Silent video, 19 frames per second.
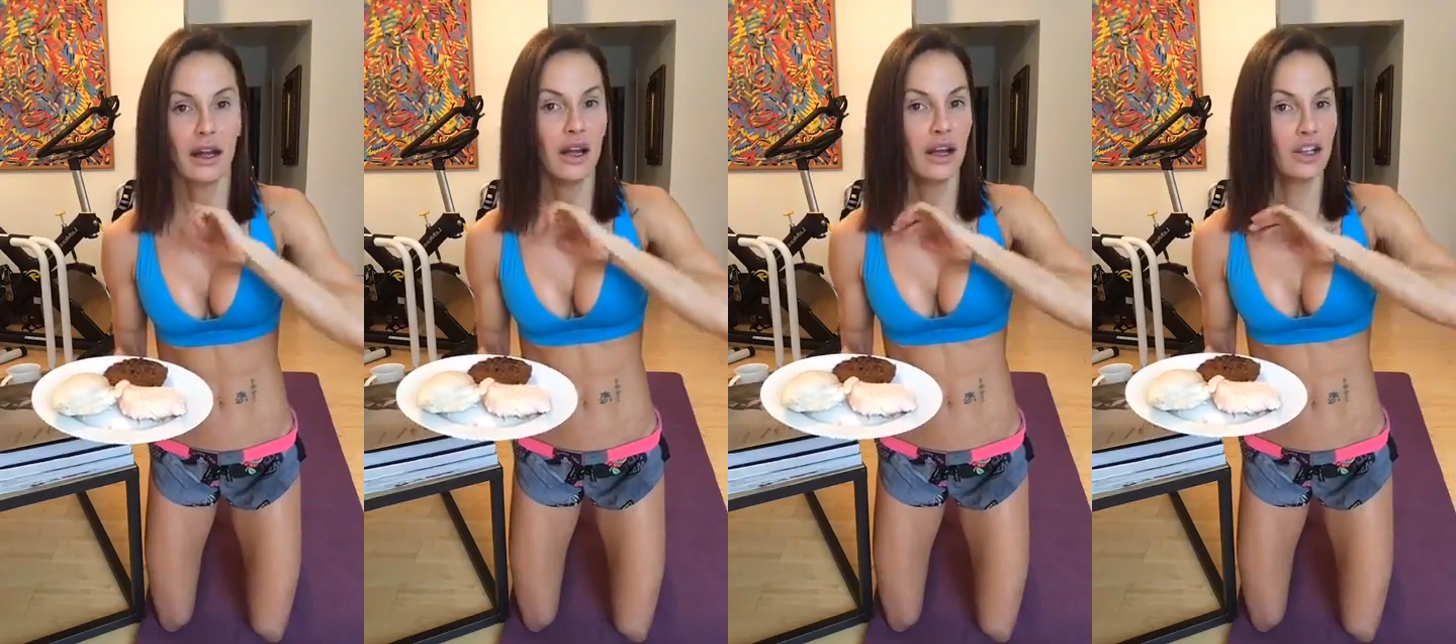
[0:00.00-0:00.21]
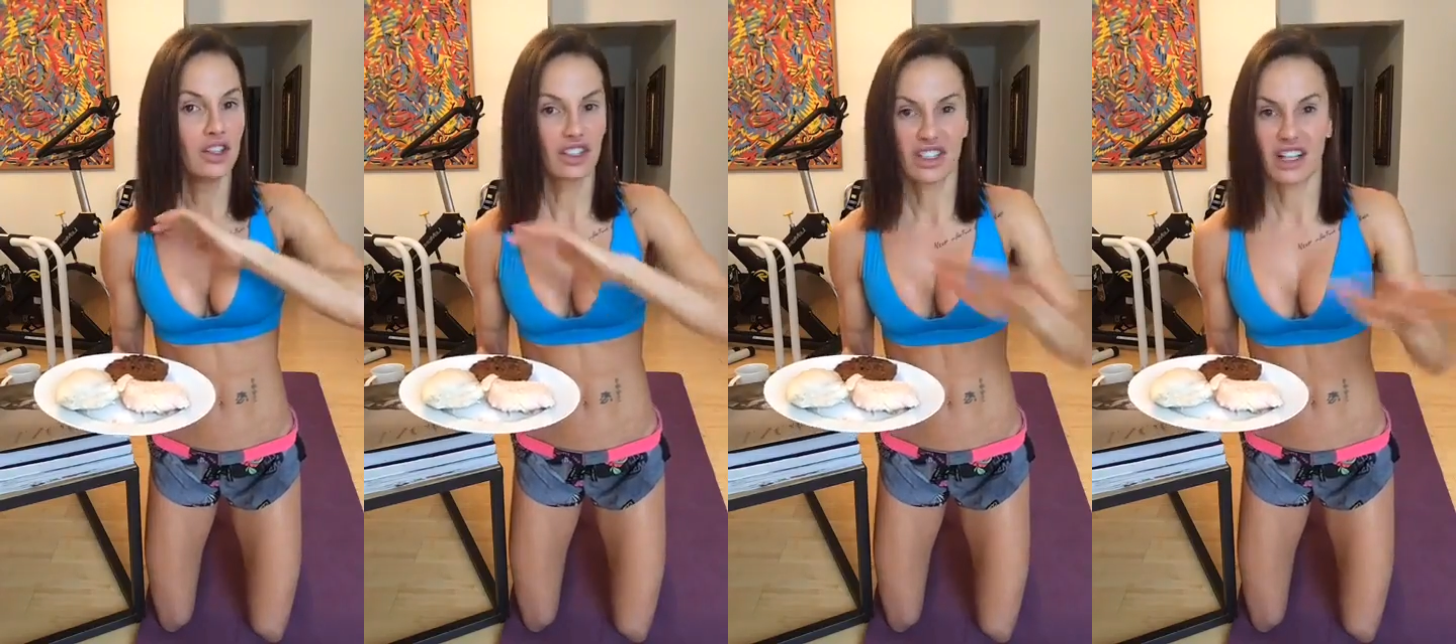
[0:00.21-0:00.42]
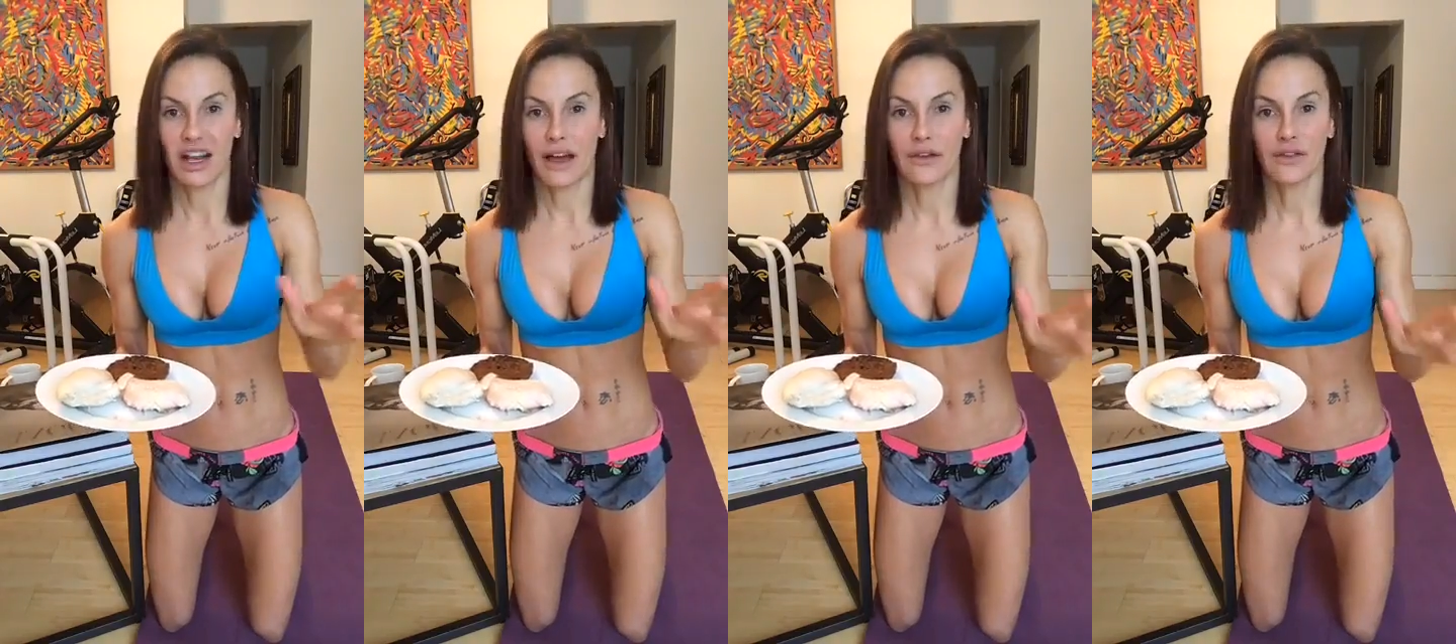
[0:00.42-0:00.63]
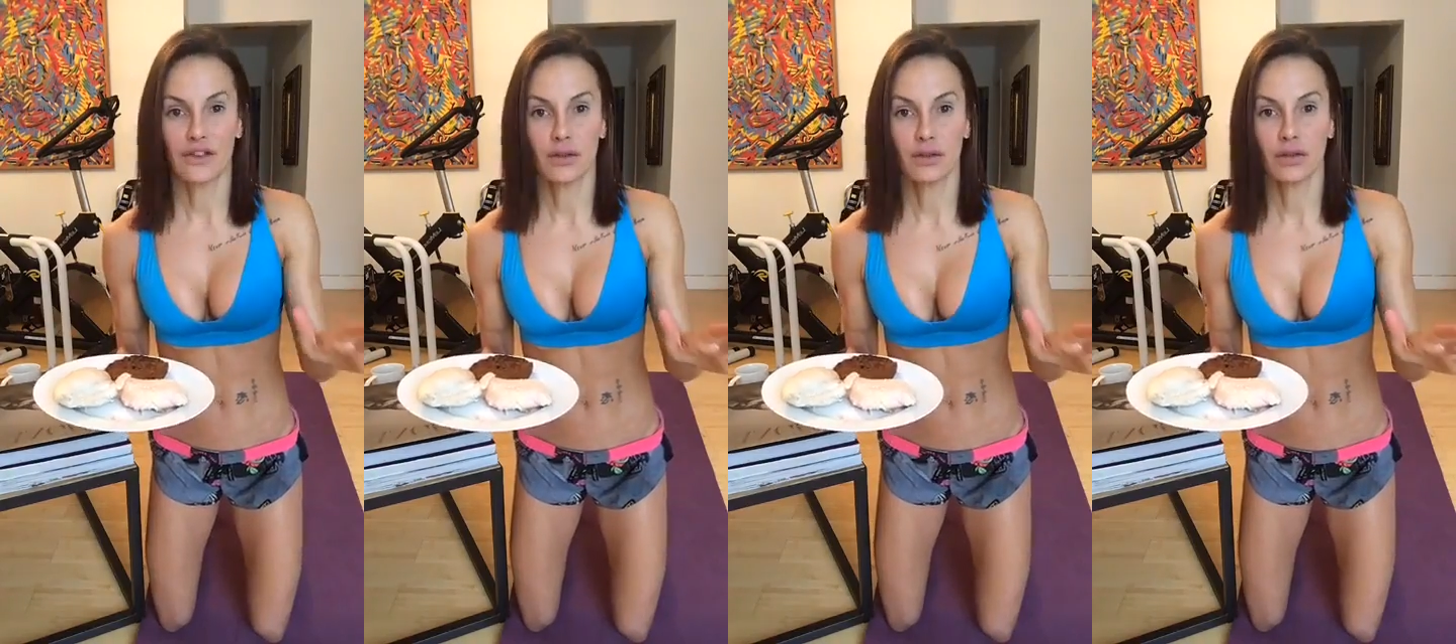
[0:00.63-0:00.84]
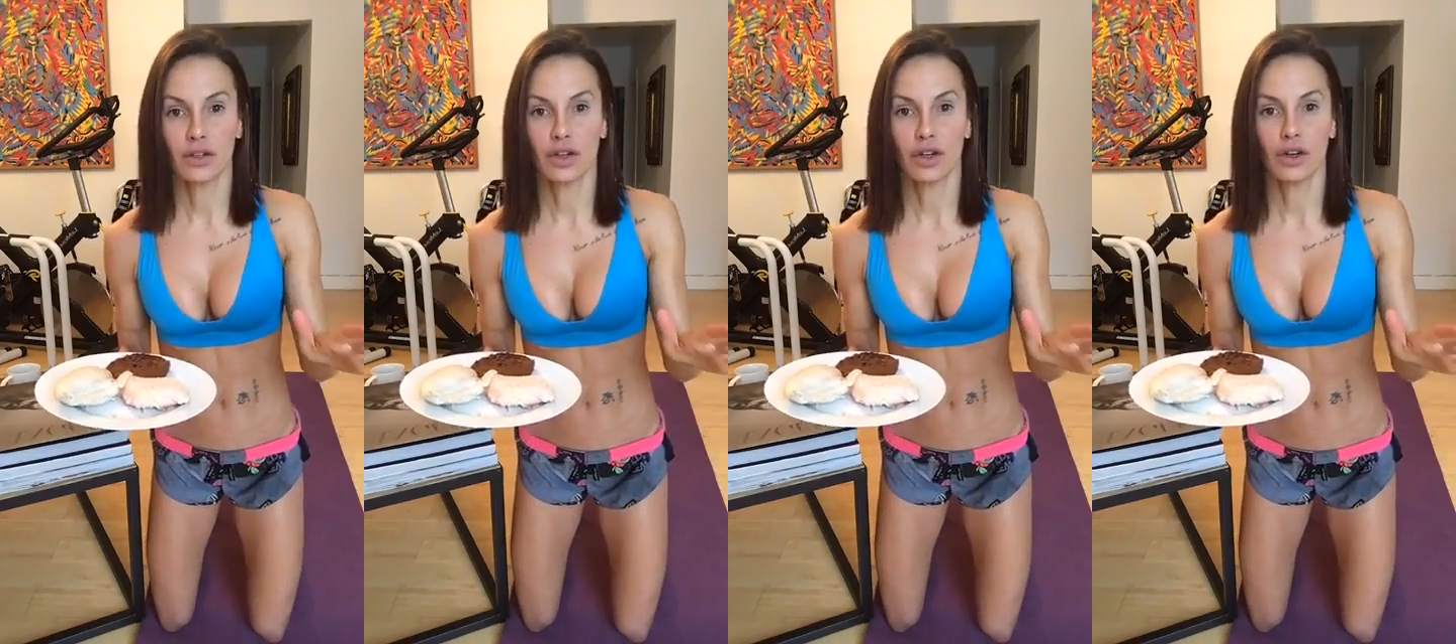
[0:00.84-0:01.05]
just left them
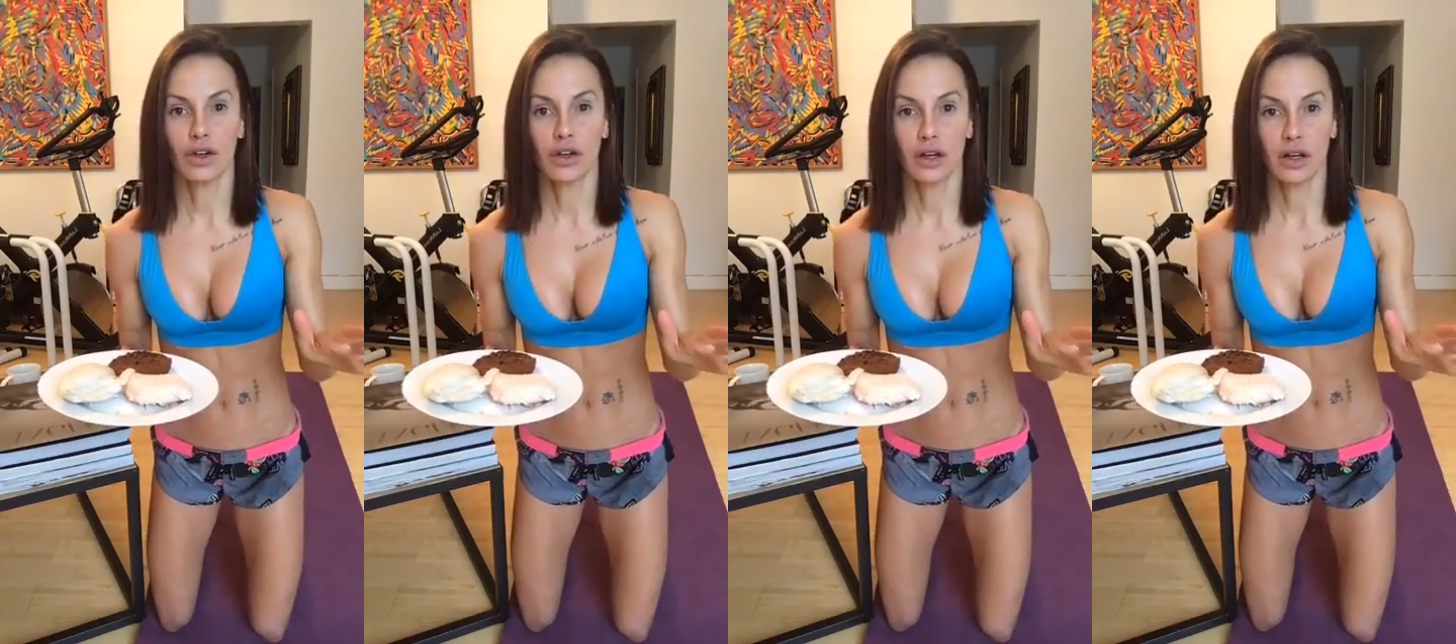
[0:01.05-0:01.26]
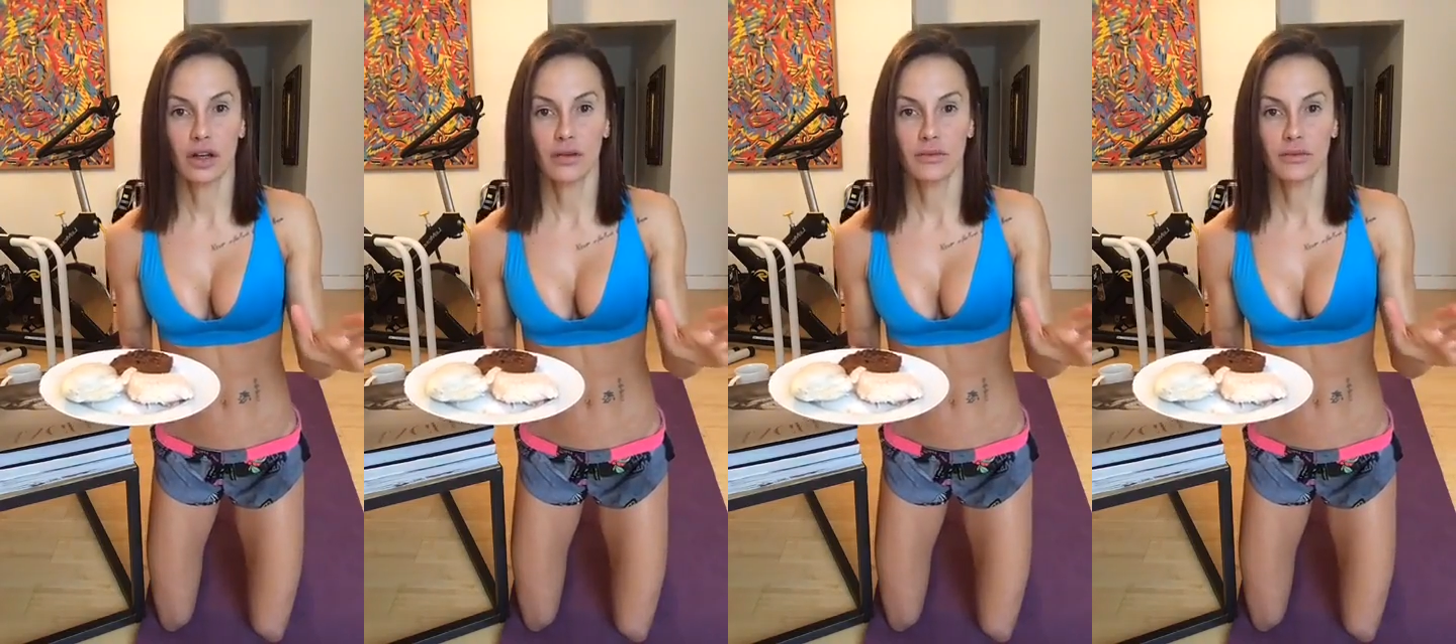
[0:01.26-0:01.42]
to cook.